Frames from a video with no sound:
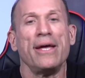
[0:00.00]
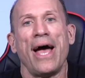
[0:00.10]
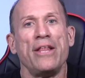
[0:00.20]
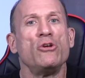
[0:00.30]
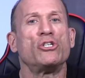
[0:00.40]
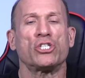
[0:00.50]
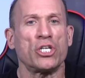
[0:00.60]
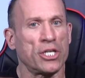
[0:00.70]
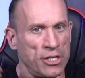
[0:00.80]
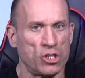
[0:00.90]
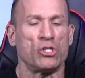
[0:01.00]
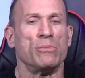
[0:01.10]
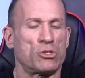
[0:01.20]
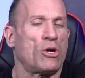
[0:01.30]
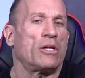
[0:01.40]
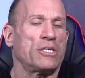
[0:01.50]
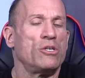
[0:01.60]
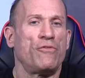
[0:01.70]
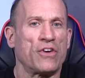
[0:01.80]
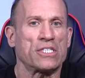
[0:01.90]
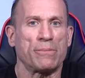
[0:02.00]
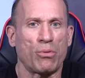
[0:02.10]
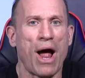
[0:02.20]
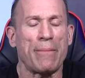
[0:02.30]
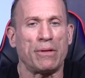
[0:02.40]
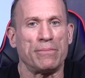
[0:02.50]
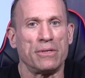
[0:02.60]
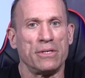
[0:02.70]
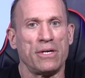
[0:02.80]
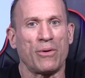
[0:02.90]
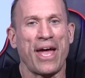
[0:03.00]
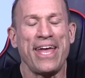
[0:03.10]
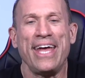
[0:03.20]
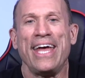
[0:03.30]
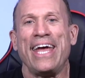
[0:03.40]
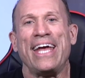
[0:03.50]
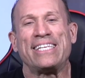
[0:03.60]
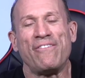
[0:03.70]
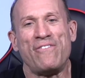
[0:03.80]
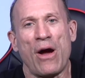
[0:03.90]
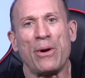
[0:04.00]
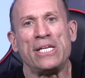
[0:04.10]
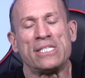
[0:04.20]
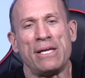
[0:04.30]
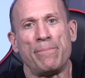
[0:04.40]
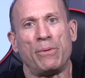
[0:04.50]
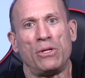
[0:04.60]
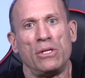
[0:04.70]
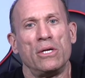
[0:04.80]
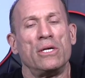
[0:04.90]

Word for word: And you just can consume salt and you fix the problem, okay? It's a very simple